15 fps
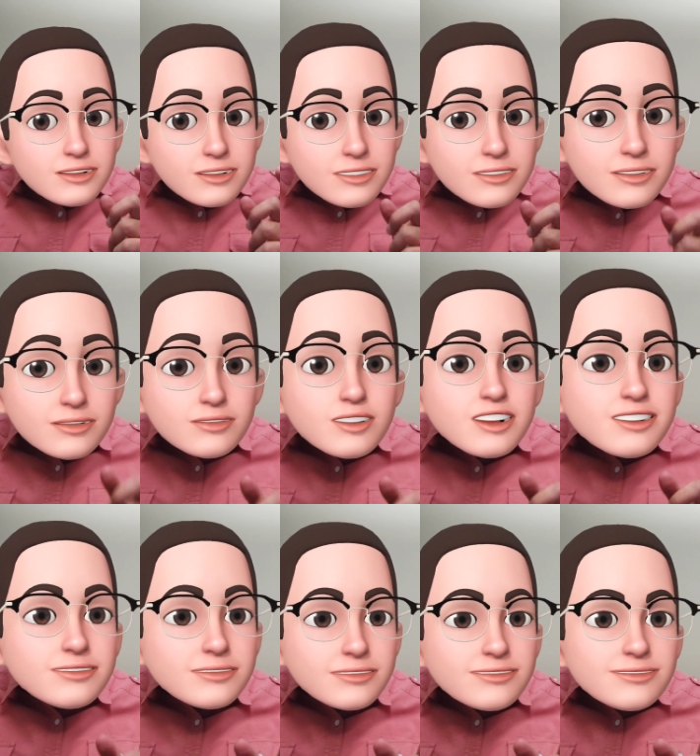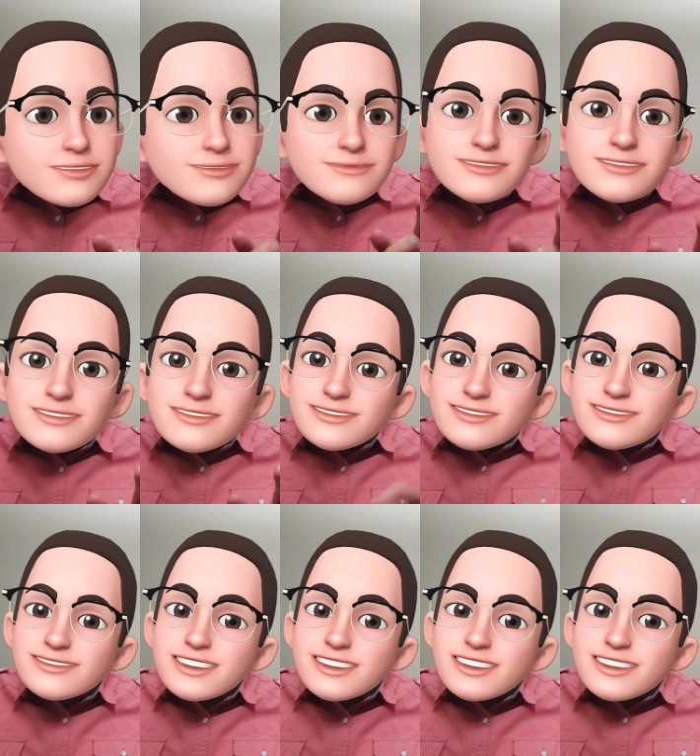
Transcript: You shall not be